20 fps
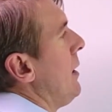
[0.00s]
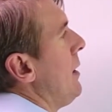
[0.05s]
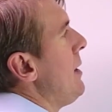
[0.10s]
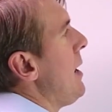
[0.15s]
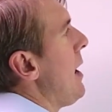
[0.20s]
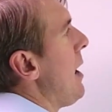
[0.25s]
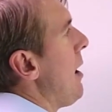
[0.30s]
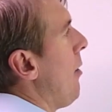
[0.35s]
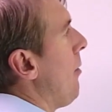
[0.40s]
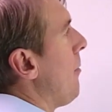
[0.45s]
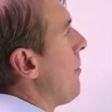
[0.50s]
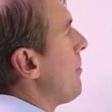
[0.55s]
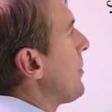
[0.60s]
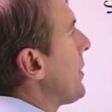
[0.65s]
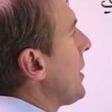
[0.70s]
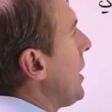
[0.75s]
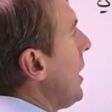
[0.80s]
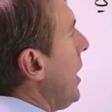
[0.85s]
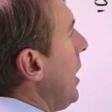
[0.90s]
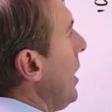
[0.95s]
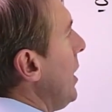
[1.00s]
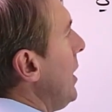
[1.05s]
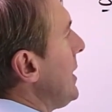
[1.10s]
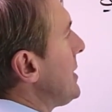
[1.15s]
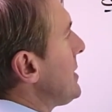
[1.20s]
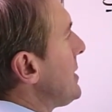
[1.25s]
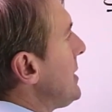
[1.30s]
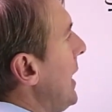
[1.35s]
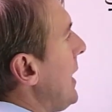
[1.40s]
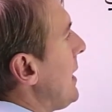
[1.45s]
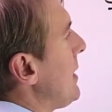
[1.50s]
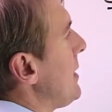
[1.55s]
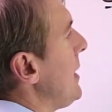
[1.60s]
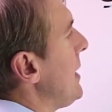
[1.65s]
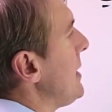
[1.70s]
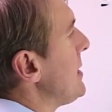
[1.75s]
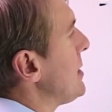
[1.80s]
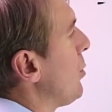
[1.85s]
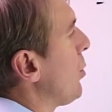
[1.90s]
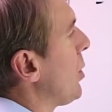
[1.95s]
Now, let's take
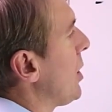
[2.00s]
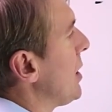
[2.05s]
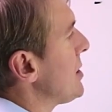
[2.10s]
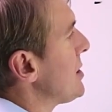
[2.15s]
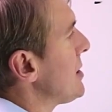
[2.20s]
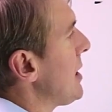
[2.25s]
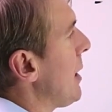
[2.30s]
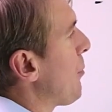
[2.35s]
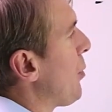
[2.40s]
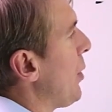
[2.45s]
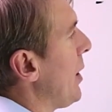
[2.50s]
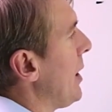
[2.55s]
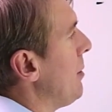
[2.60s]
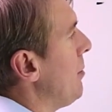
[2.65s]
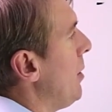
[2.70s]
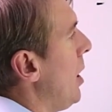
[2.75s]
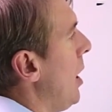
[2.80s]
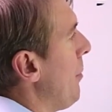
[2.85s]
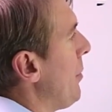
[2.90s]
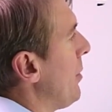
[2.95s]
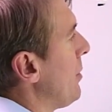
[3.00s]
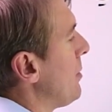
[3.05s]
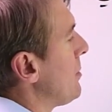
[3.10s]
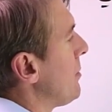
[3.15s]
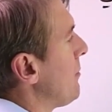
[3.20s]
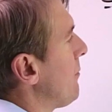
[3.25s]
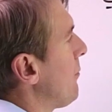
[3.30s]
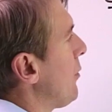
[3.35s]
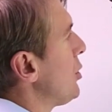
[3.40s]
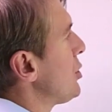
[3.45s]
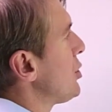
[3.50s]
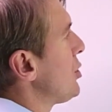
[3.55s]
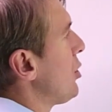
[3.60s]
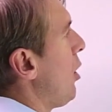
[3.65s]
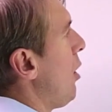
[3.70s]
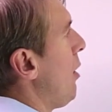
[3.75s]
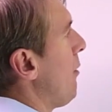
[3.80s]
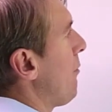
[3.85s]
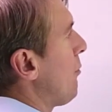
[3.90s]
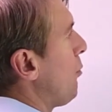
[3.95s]
these and we're going to separate them up. First
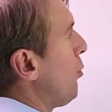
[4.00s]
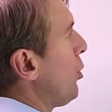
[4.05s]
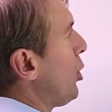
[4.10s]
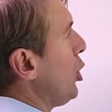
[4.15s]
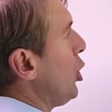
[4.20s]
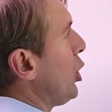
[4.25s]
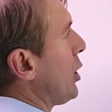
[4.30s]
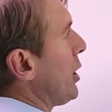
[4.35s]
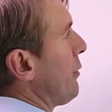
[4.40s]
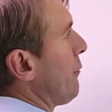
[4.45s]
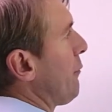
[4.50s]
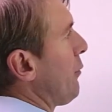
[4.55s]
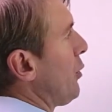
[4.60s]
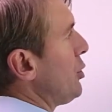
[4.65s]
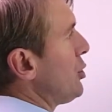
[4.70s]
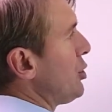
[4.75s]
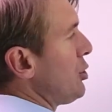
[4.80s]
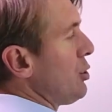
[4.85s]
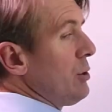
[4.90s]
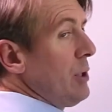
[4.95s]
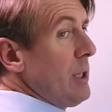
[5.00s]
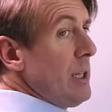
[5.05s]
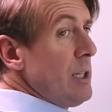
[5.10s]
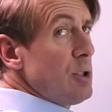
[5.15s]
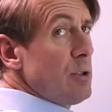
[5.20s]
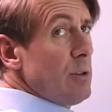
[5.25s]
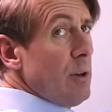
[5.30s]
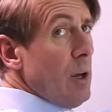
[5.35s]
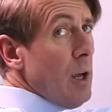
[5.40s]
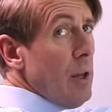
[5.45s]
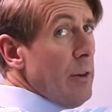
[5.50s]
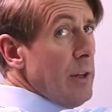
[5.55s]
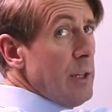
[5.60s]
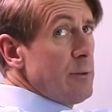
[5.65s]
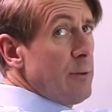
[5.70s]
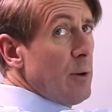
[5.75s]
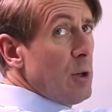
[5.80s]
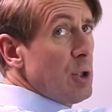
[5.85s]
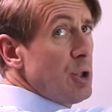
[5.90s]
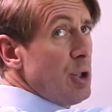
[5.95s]
off, we're going to look at
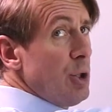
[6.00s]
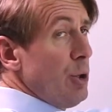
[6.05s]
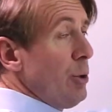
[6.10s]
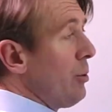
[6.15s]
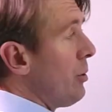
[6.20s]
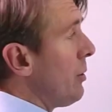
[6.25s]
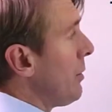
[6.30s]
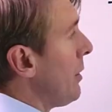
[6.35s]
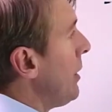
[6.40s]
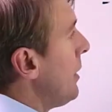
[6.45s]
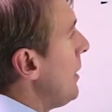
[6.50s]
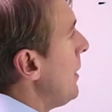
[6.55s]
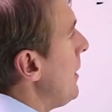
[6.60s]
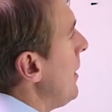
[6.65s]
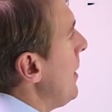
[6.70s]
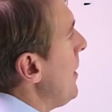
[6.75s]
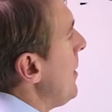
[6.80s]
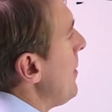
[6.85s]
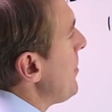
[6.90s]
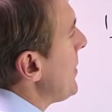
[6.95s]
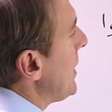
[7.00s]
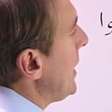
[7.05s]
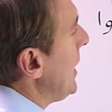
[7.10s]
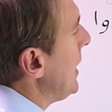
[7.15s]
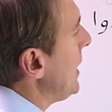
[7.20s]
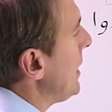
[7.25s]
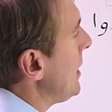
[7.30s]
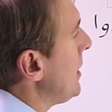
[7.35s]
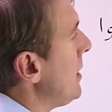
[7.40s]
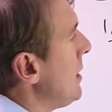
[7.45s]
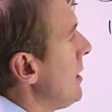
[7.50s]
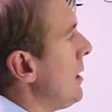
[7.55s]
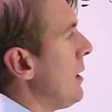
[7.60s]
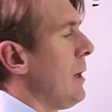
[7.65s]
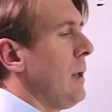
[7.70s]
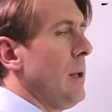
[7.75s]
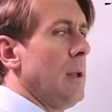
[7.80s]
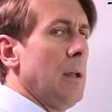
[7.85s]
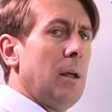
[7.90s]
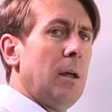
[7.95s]
these first 2. In
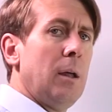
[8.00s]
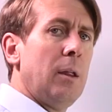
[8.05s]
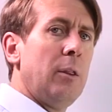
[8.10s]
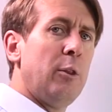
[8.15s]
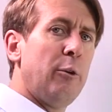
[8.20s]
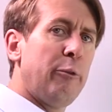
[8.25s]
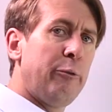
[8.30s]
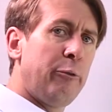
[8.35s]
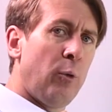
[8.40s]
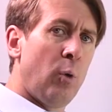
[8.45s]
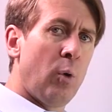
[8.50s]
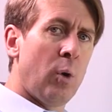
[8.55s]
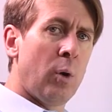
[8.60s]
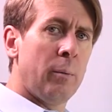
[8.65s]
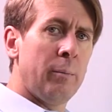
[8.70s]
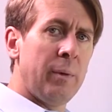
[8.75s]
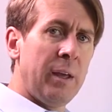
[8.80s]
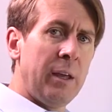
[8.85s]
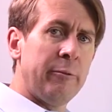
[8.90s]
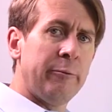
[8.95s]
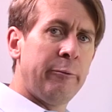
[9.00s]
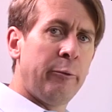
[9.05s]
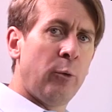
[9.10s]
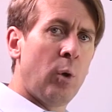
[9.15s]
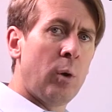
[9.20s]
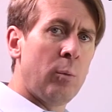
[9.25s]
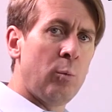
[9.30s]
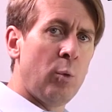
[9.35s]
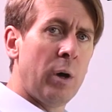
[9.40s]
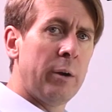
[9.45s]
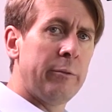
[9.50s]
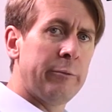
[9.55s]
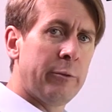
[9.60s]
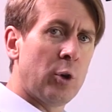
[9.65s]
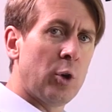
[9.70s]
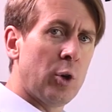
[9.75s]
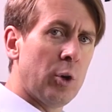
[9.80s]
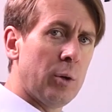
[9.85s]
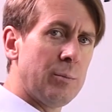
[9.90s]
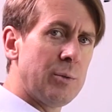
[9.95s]
Form 1
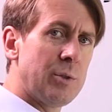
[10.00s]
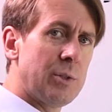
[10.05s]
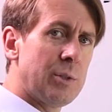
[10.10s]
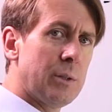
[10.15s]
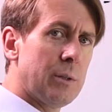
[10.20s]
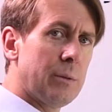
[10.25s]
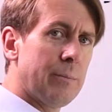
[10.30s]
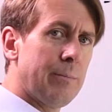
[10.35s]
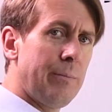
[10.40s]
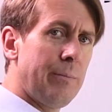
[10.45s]
verbs,